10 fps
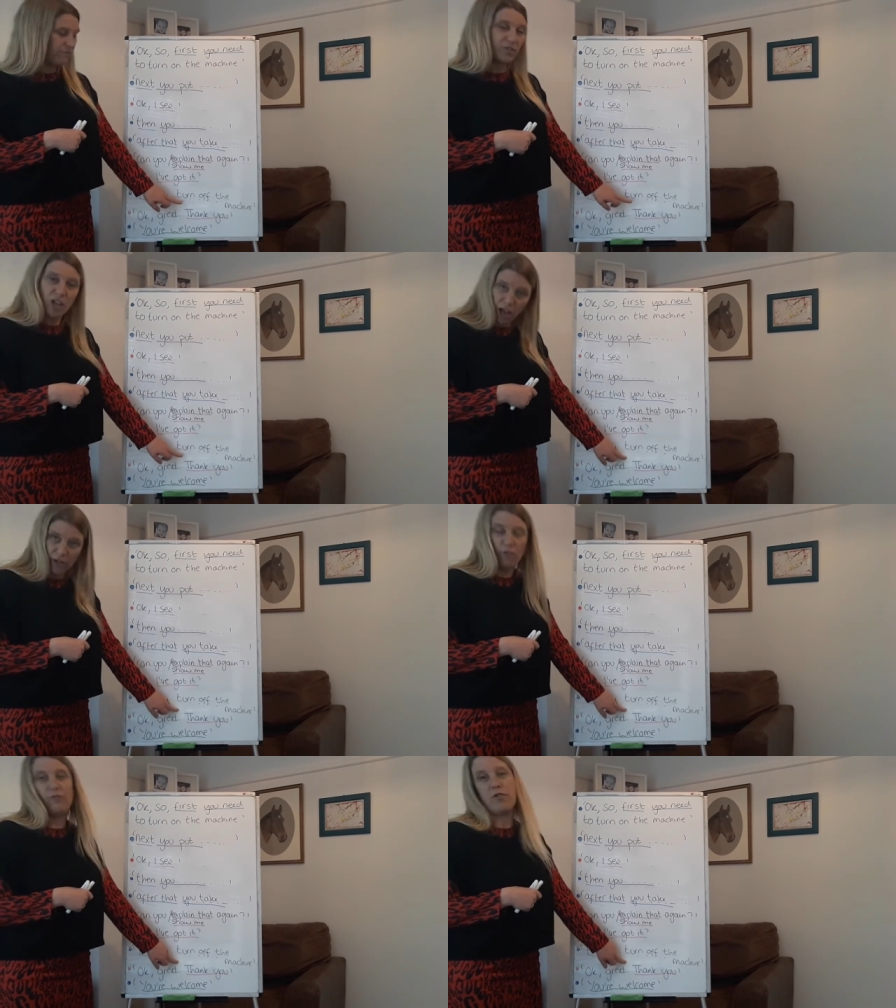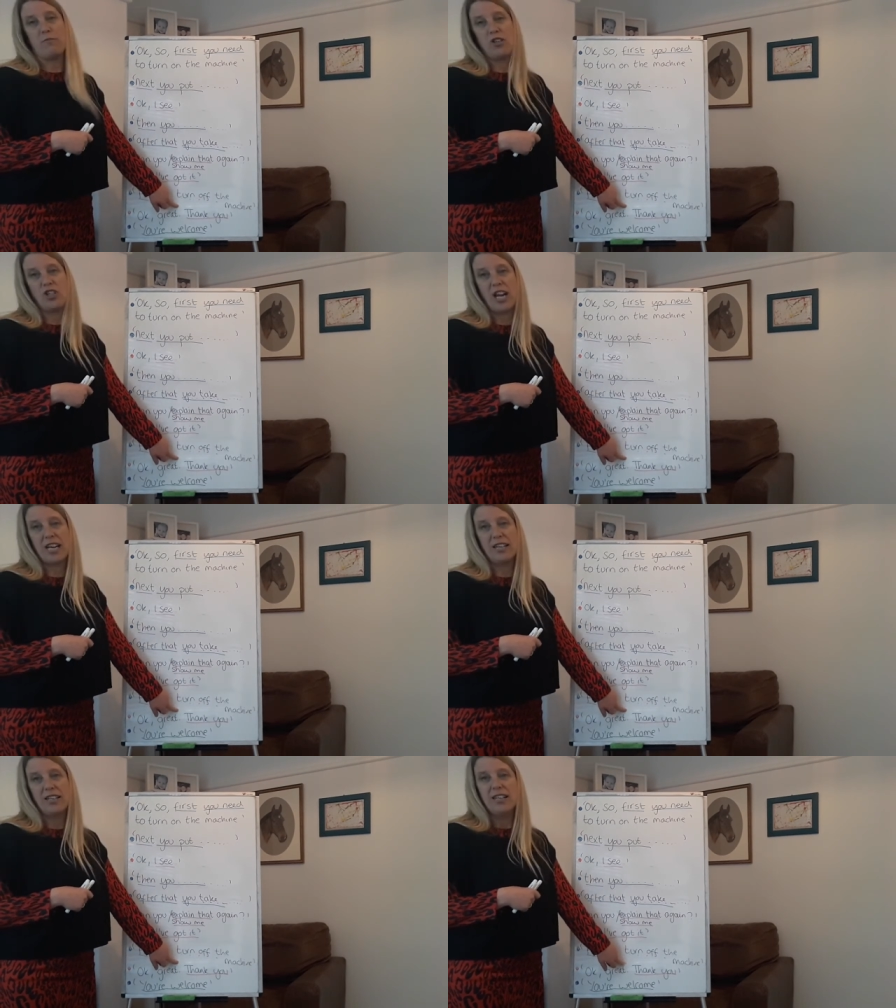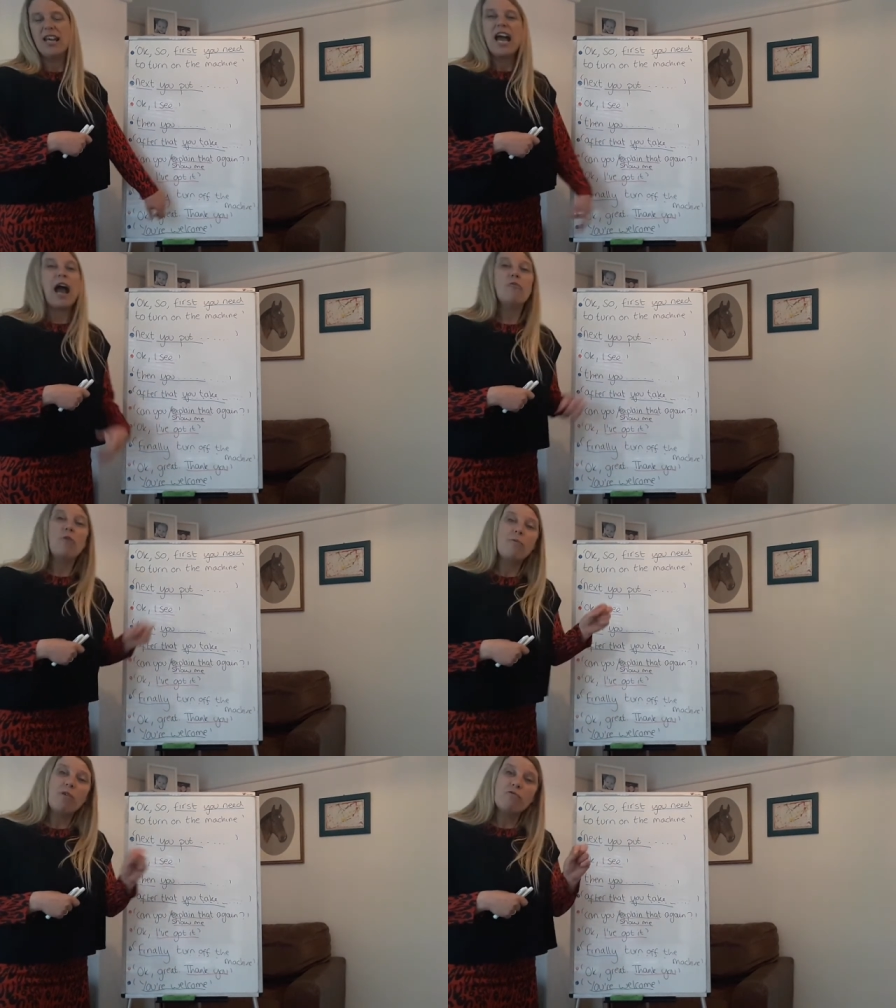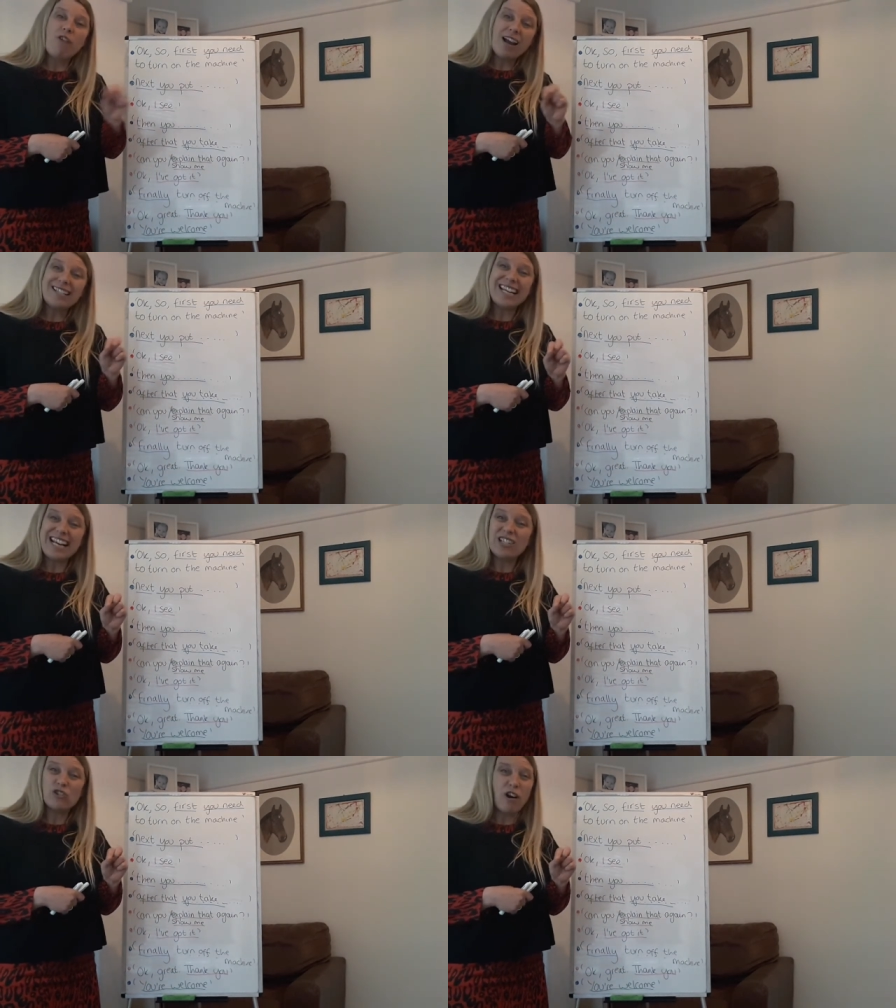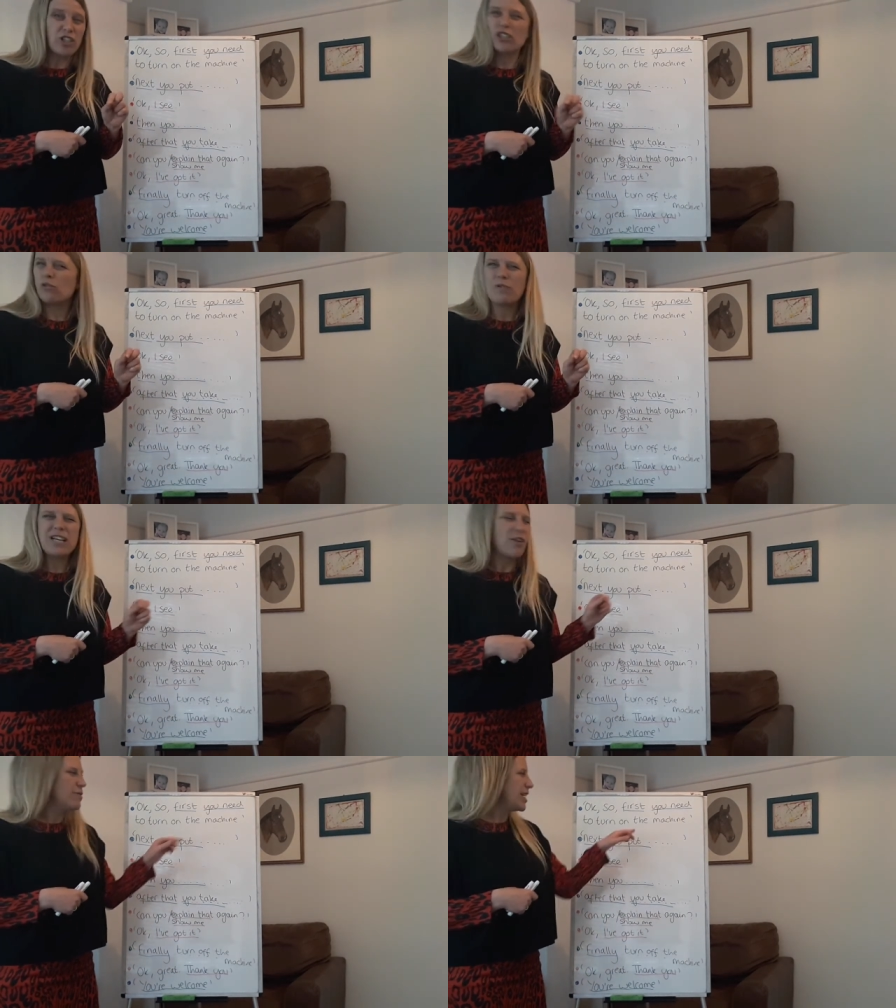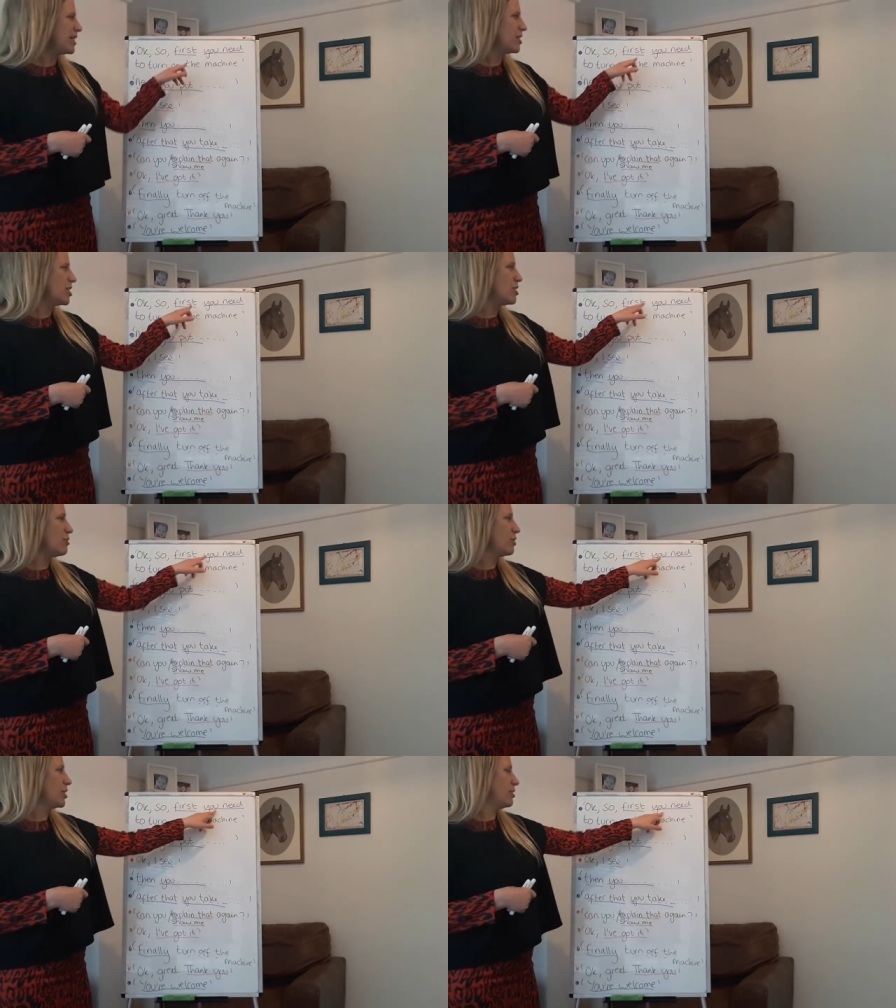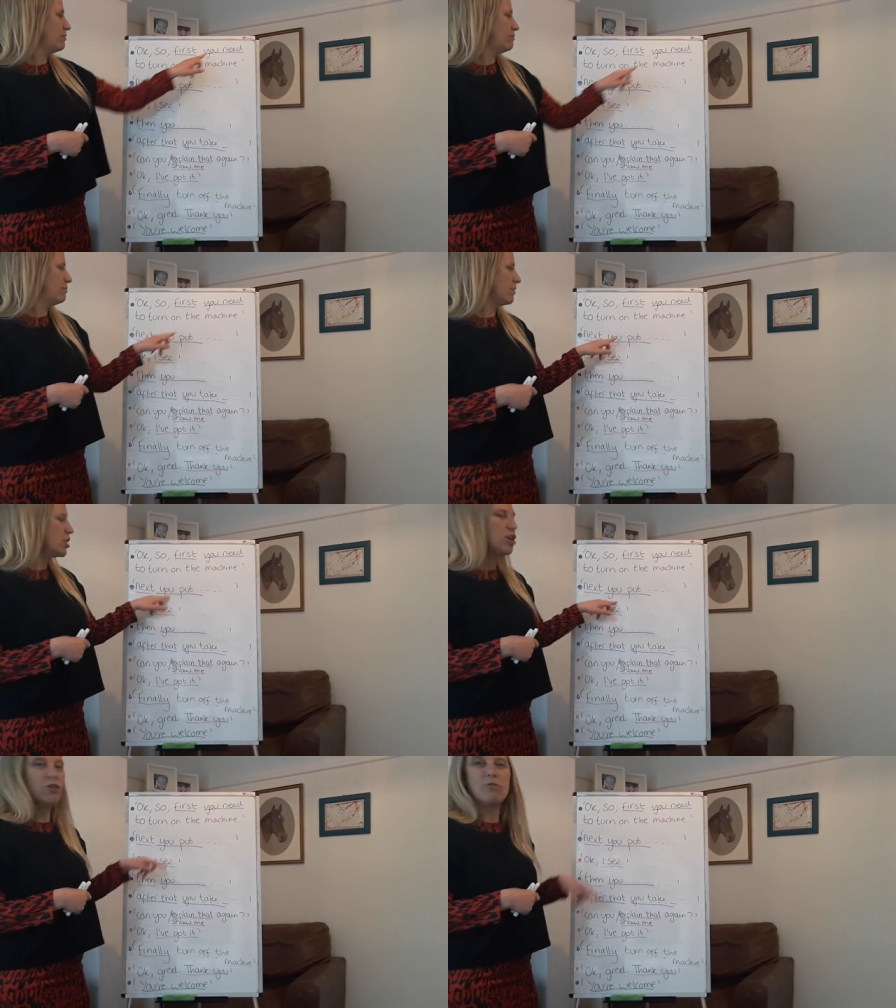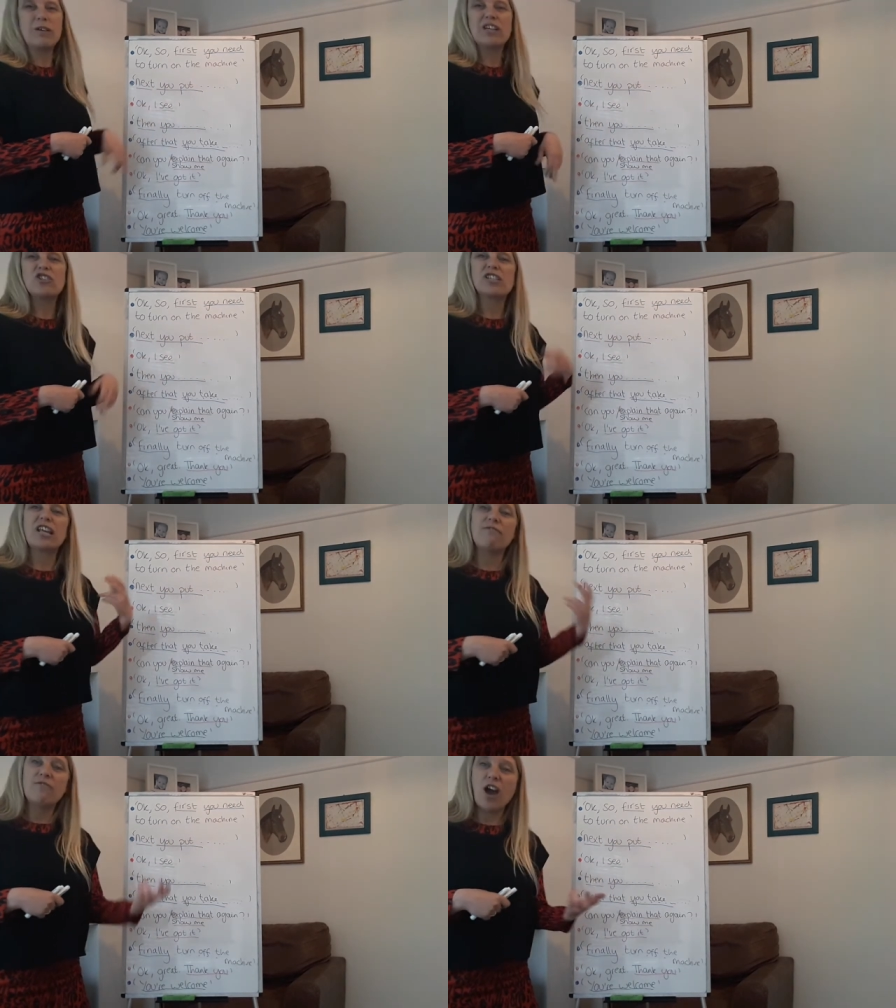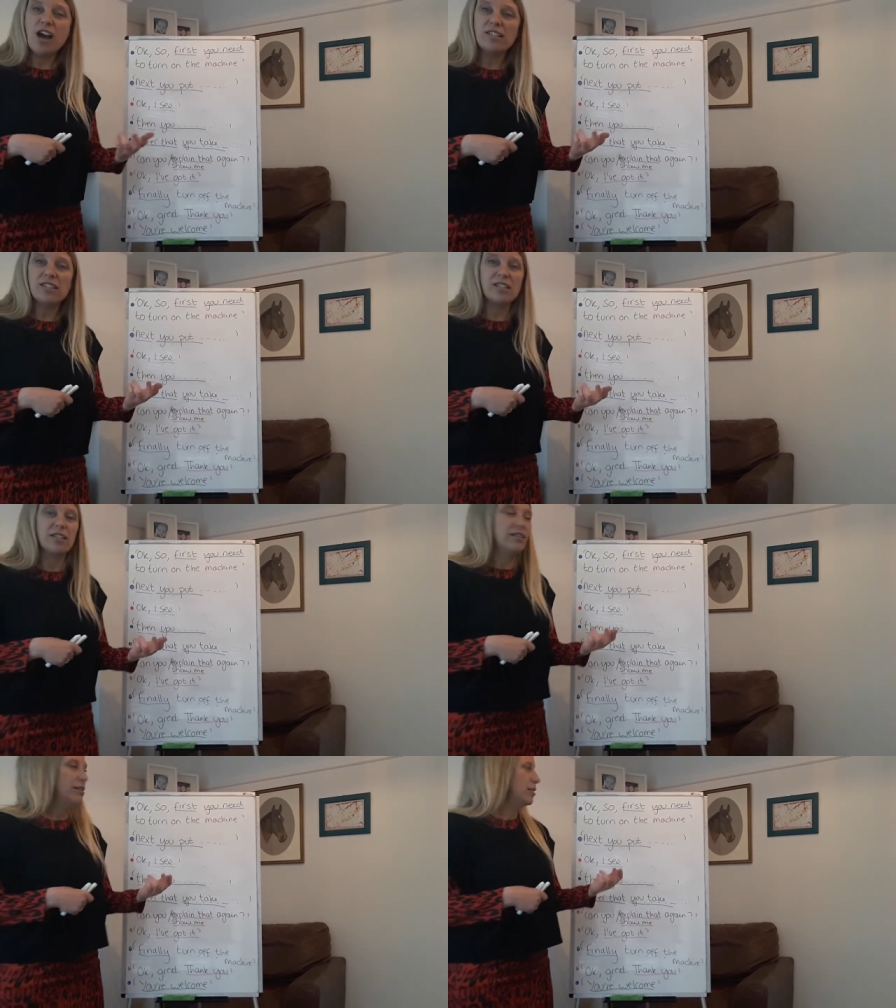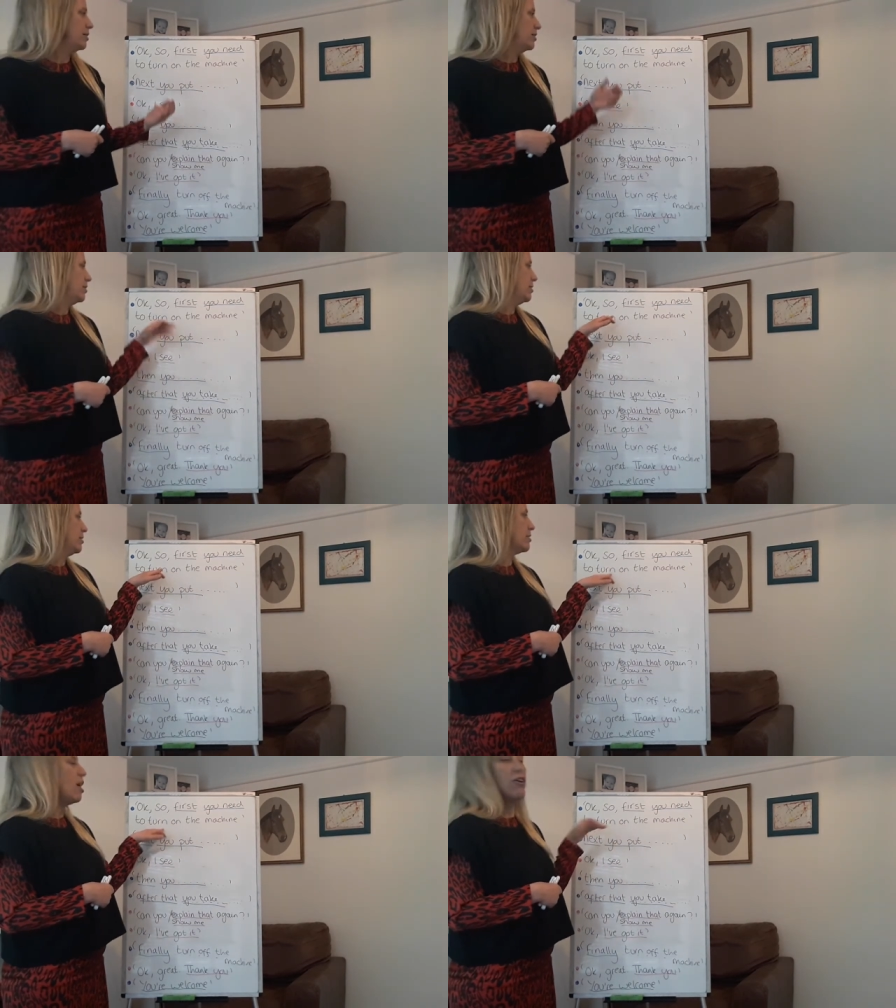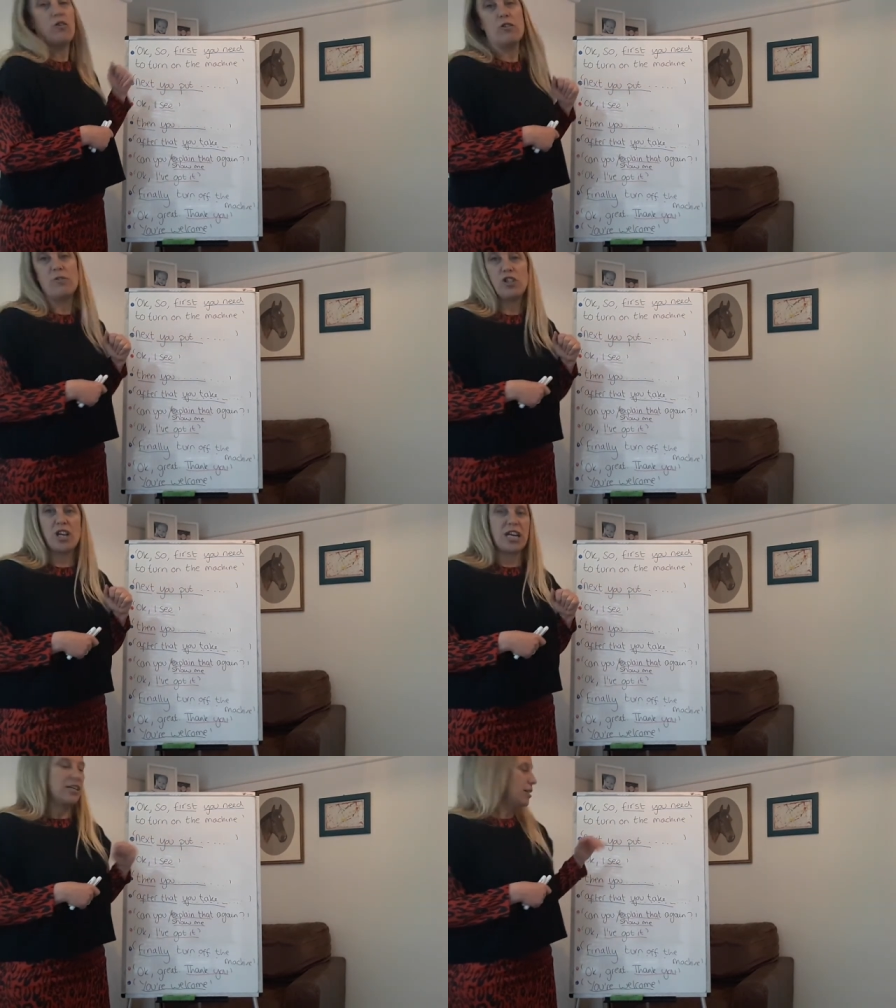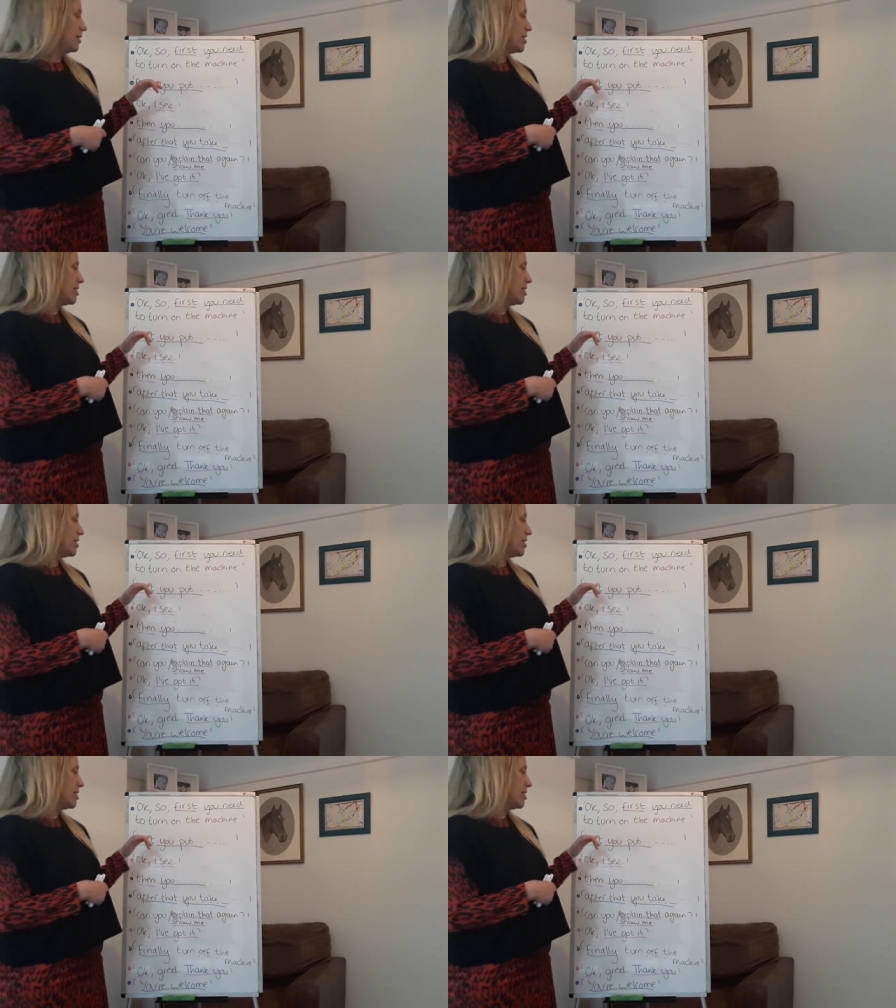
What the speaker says: turn off the machine. And when we're writing instructions, we don't need to use you. We can just say first, turn on the machine.